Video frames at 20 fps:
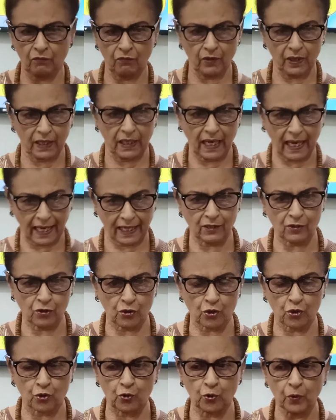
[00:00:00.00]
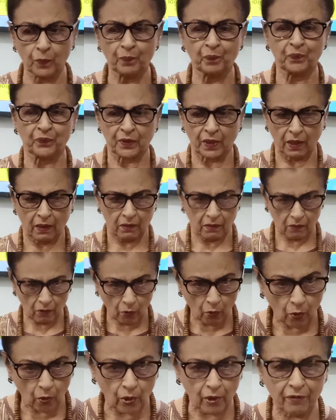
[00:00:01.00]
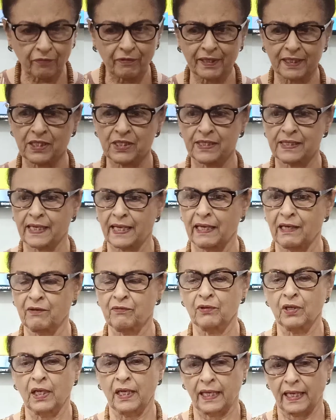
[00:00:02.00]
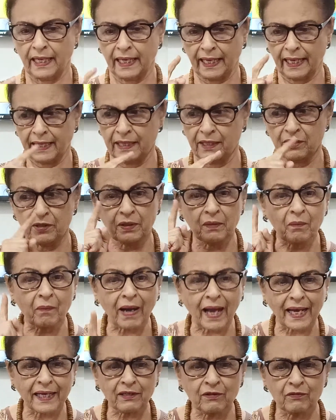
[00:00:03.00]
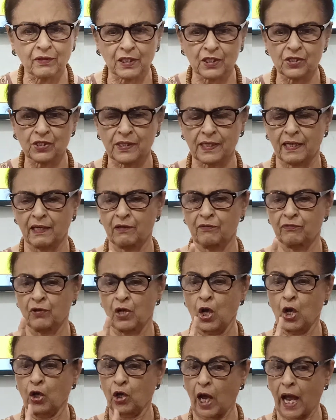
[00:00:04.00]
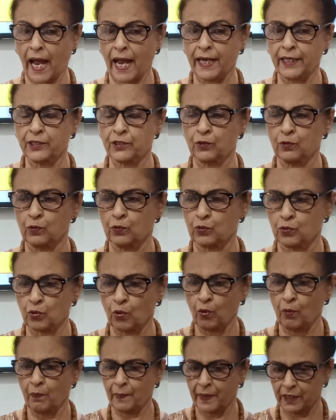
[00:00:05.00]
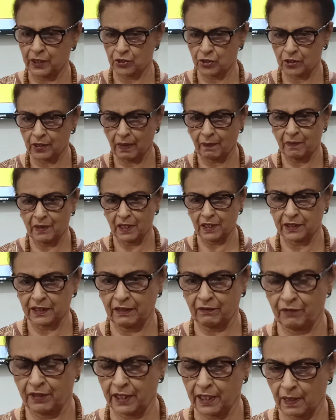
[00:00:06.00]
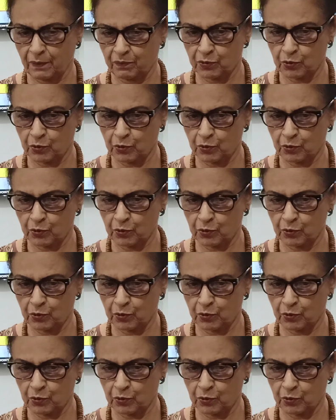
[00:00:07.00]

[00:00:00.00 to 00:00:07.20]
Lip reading: One has to hold oneself and remind oneself, I took so much trouble giving up